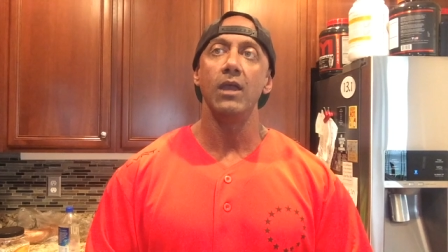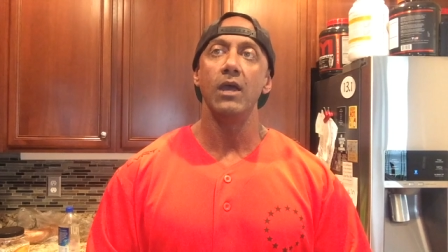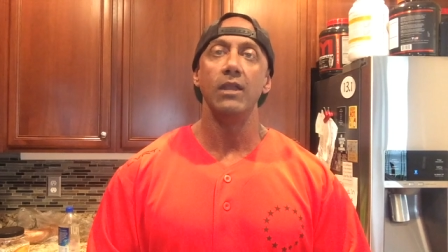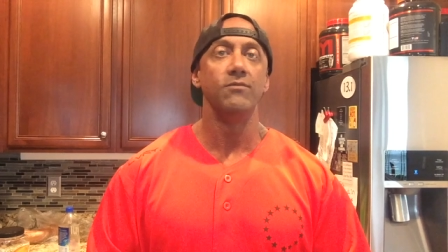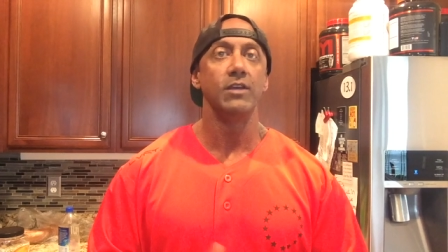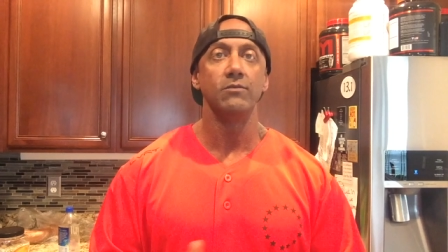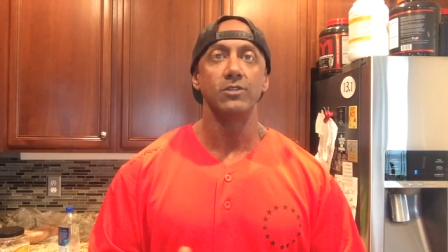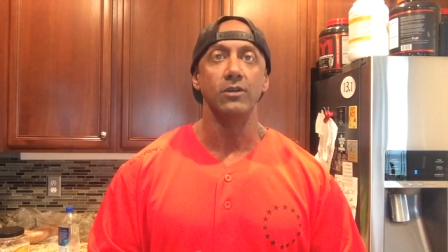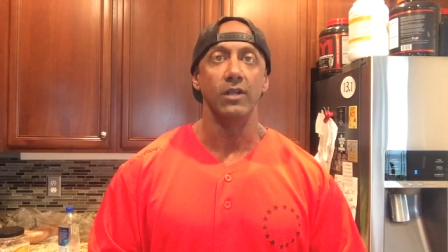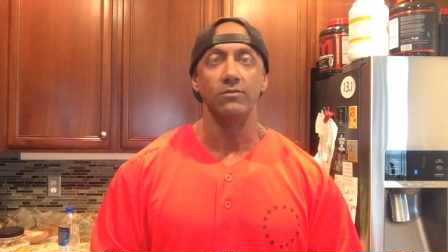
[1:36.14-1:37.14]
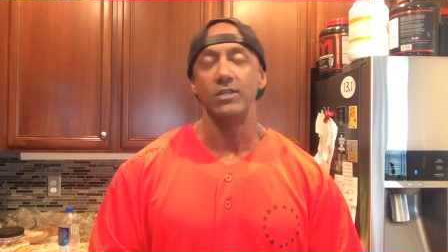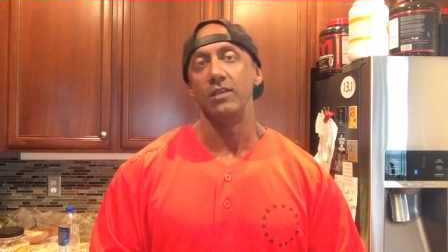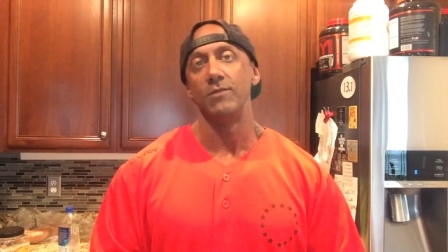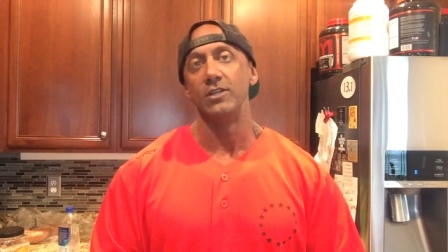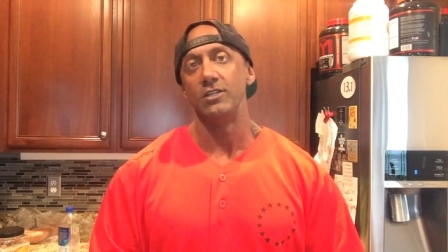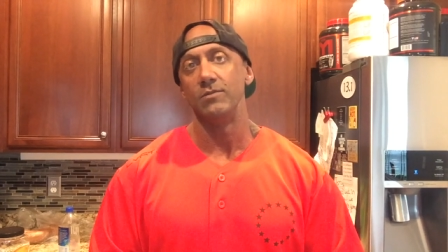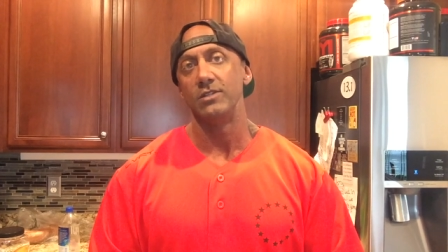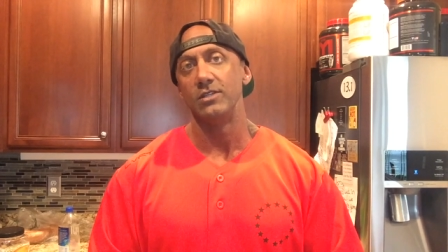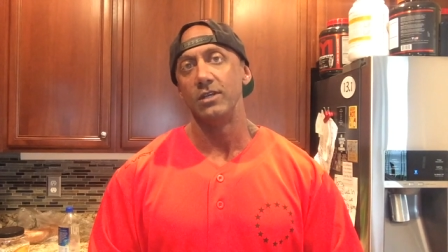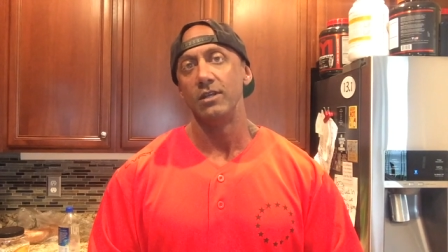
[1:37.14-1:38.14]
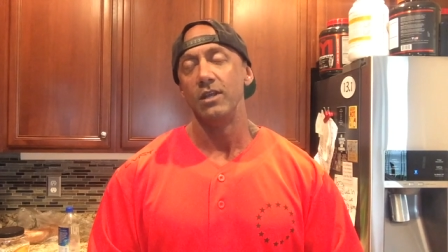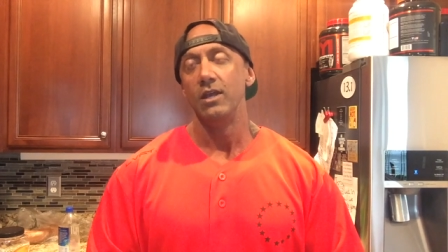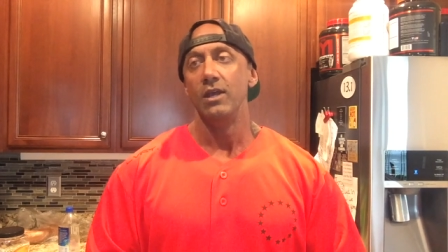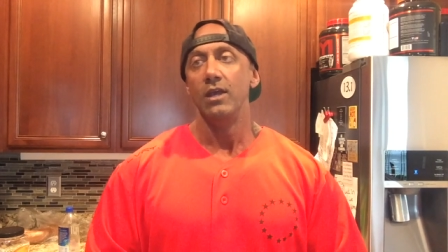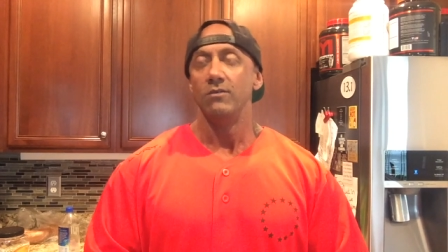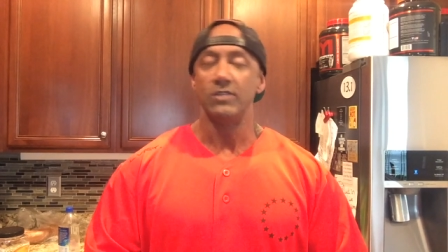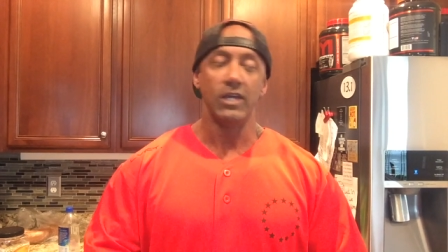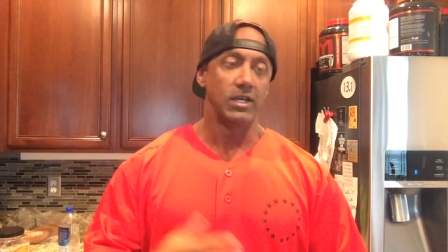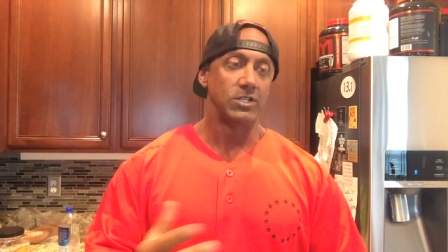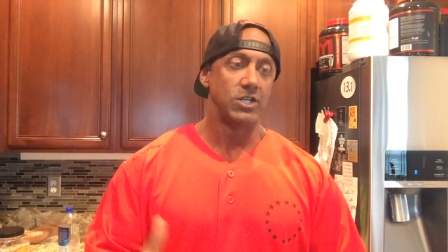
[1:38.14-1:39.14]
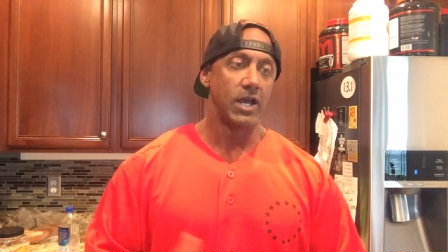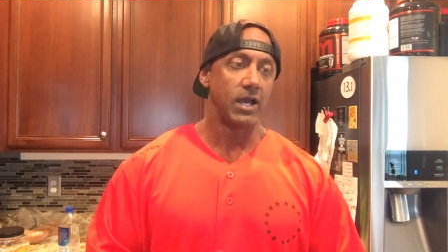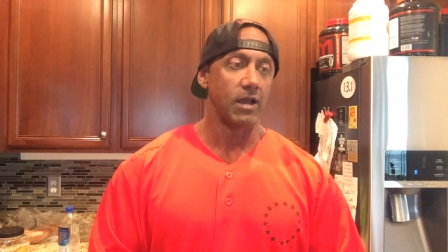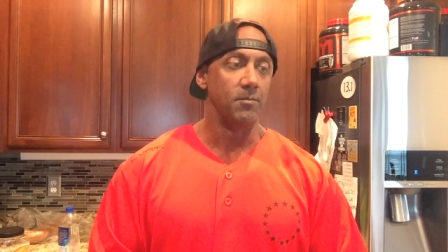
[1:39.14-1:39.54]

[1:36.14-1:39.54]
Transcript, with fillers: And everything was good. I was getting my shipments in. I was getting a check.